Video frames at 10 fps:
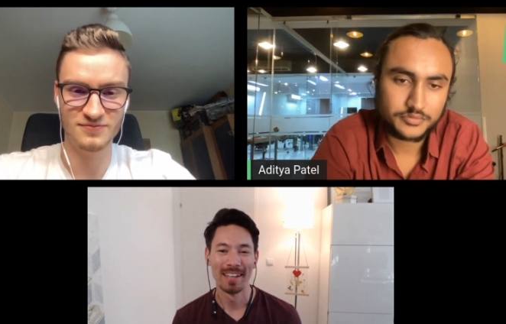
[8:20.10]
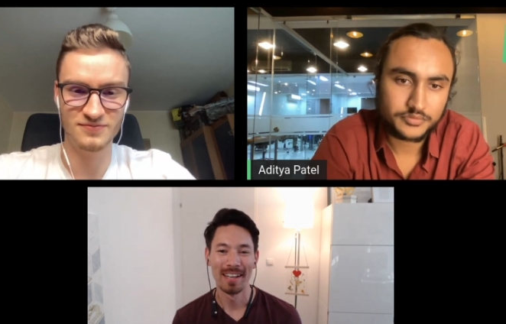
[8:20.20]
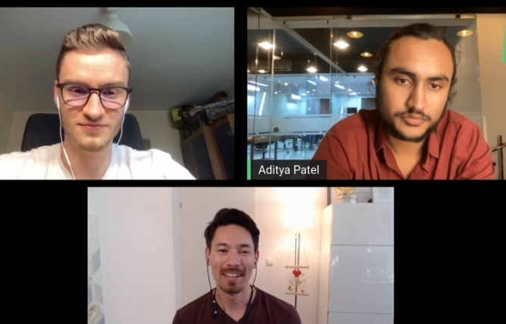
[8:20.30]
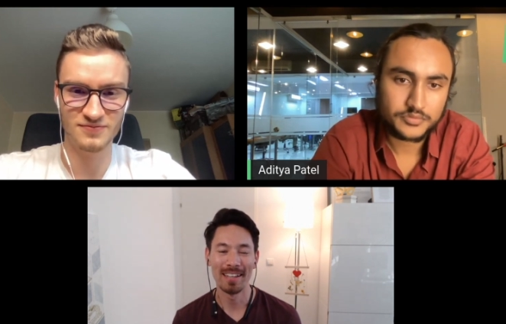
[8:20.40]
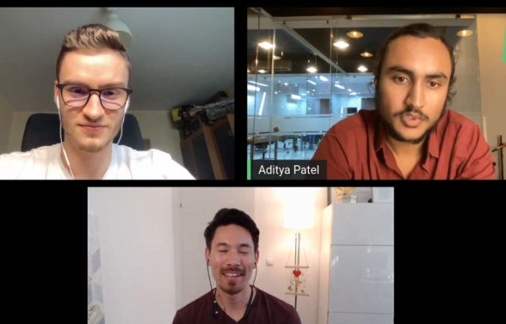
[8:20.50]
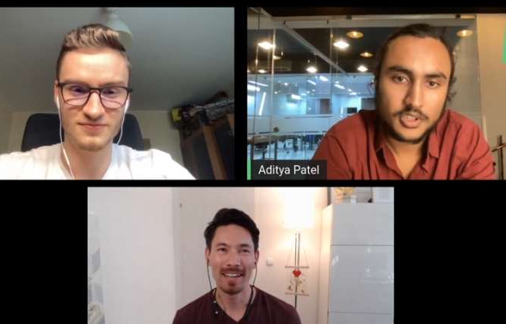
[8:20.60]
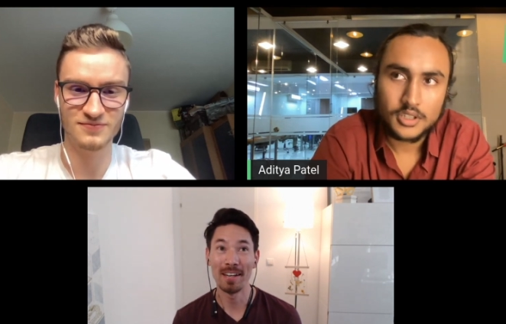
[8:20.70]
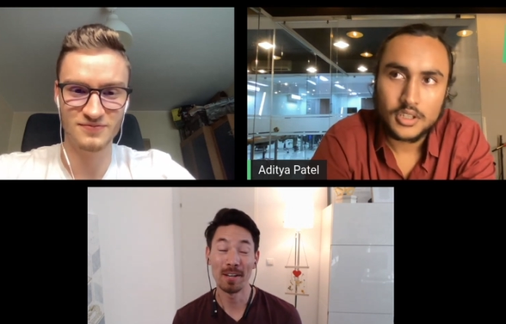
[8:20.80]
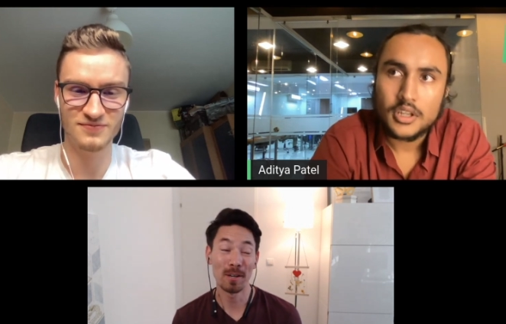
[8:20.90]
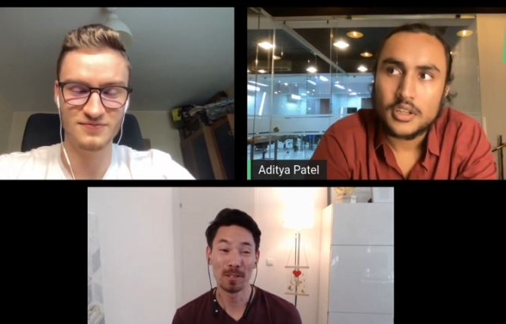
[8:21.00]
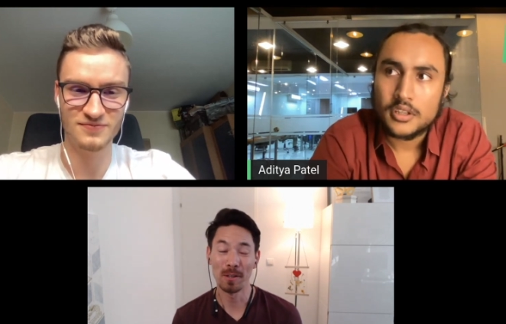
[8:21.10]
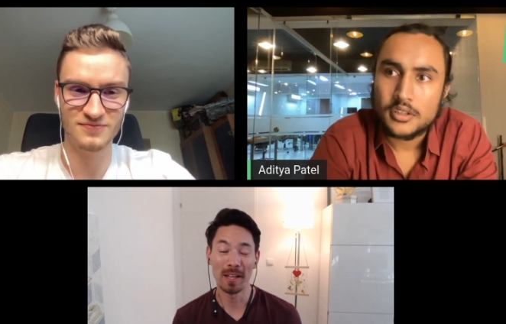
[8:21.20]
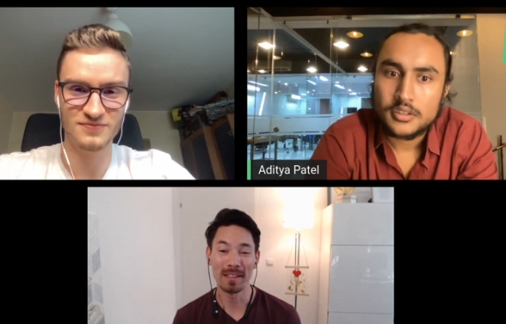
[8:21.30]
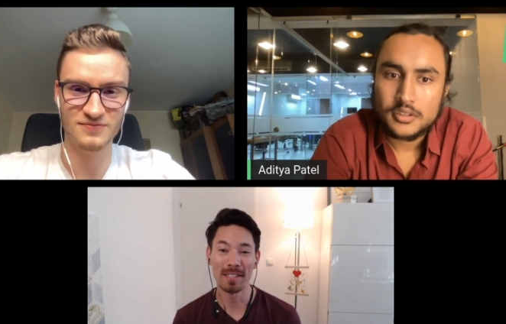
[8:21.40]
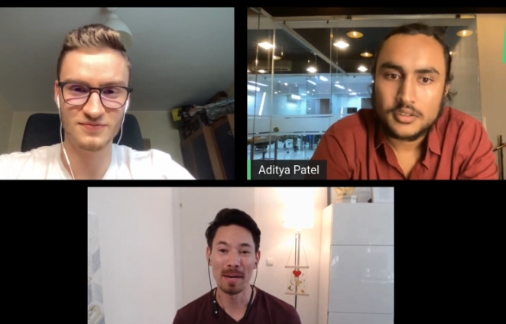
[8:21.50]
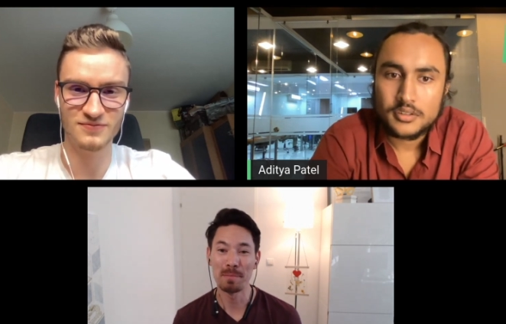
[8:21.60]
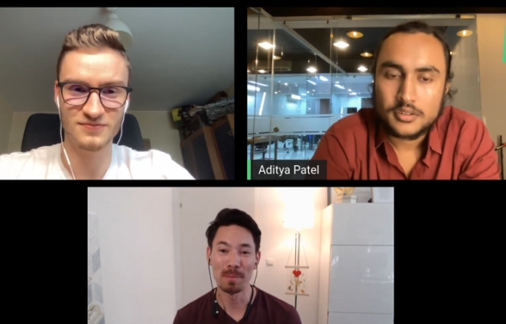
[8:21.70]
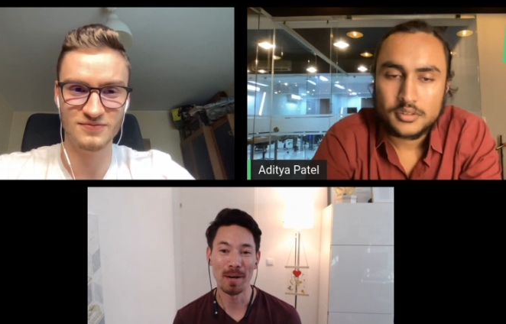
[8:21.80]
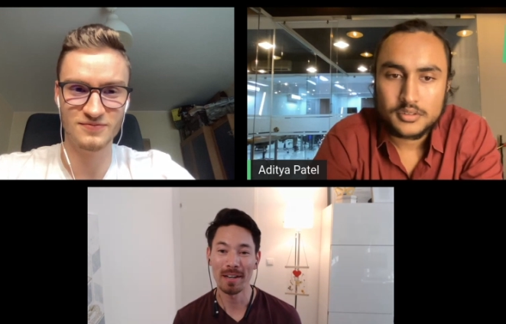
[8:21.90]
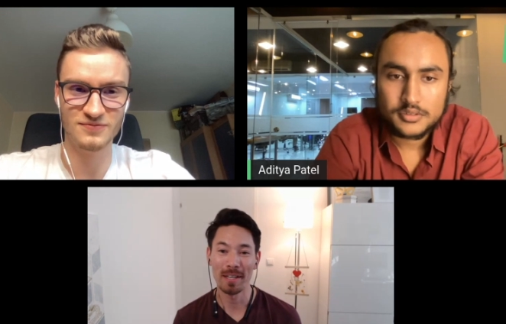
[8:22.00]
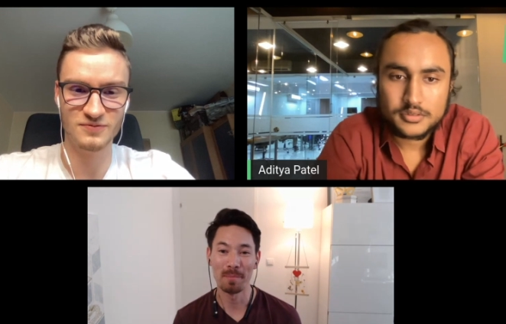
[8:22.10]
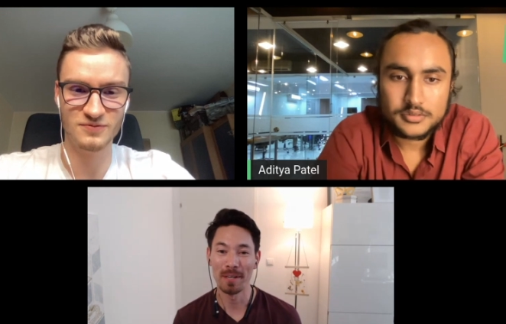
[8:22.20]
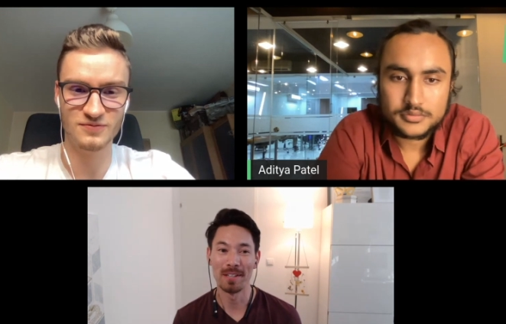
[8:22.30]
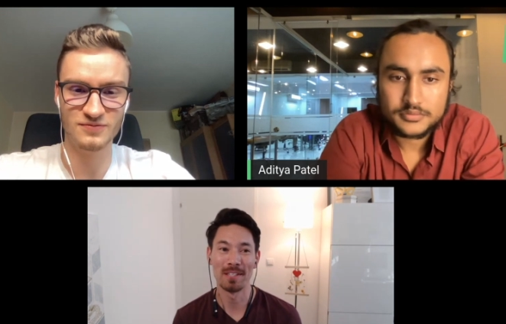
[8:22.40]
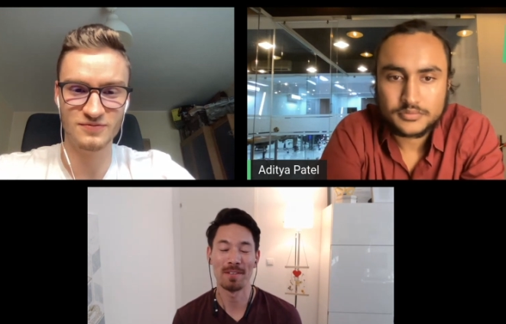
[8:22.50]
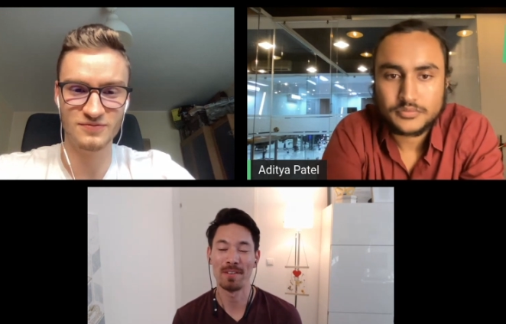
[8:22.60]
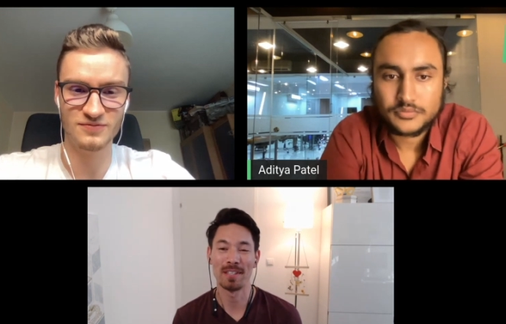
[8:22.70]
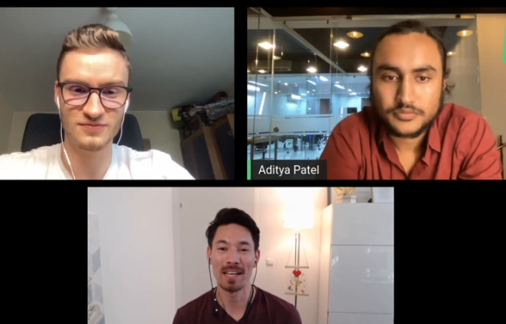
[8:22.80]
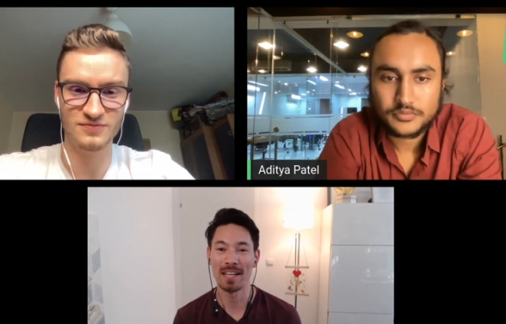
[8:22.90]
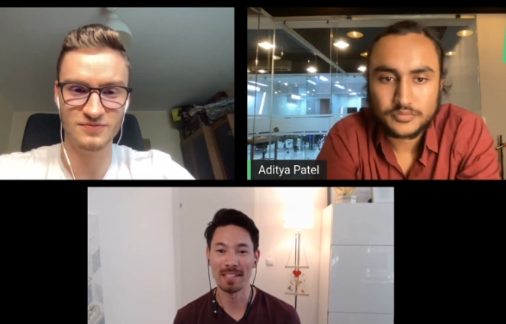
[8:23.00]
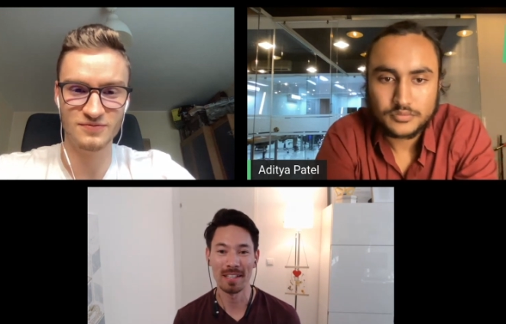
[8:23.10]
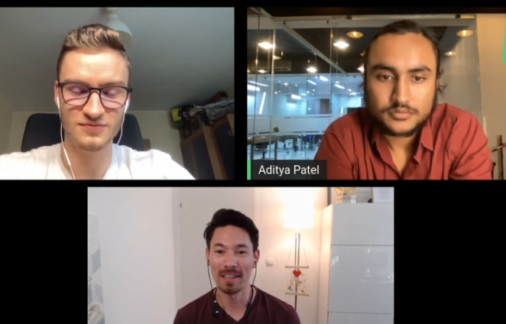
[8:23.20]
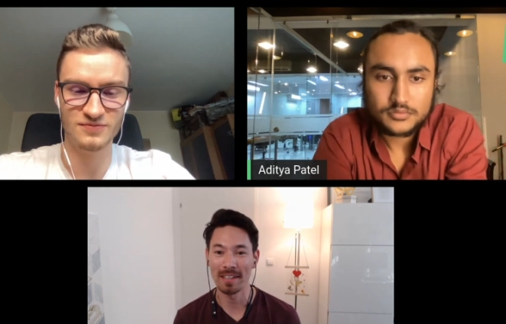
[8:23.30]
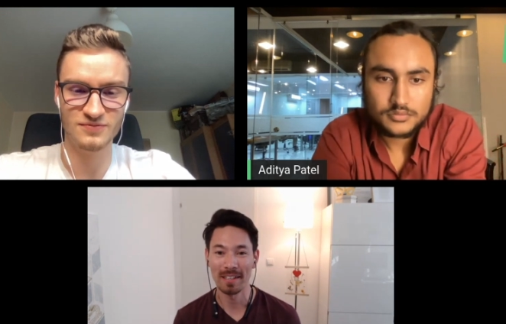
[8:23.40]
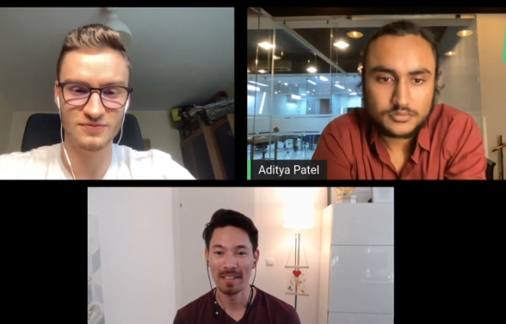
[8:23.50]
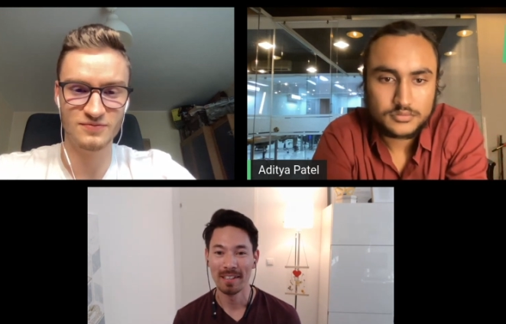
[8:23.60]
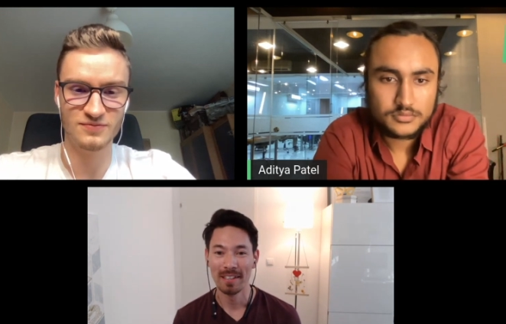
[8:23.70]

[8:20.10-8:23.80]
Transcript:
Speaker 1: and and also like the time to market because if it takes like